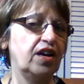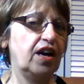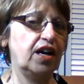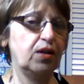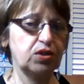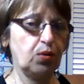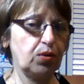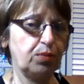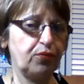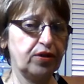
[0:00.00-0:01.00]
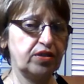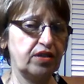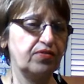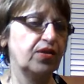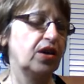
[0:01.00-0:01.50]
and I was able to print it.
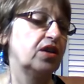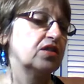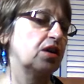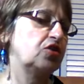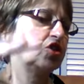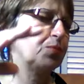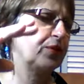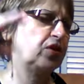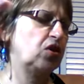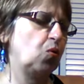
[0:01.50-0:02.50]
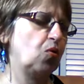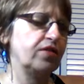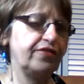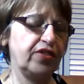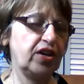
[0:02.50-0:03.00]
So I just printed the
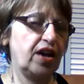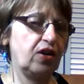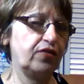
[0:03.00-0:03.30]
one for now.